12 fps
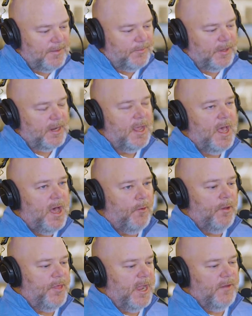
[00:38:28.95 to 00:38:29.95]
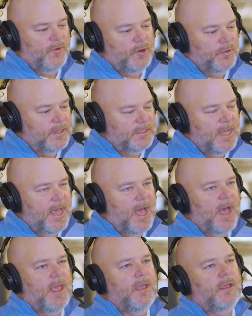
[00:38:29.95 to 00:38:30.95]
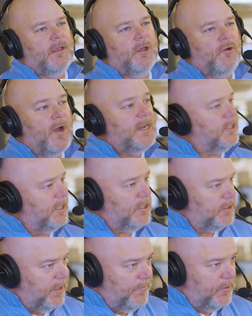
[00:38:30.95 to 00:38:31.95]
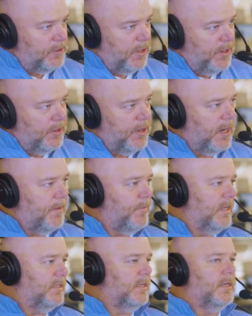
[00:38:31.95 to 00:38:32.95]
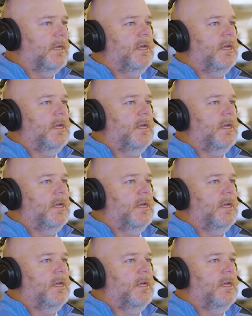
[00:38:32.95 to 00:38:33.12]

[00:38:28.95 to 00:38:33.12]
Yeah. But I want to thank you for doing this. I, I, congratulations on the first year. I know you're thank not you. complacent.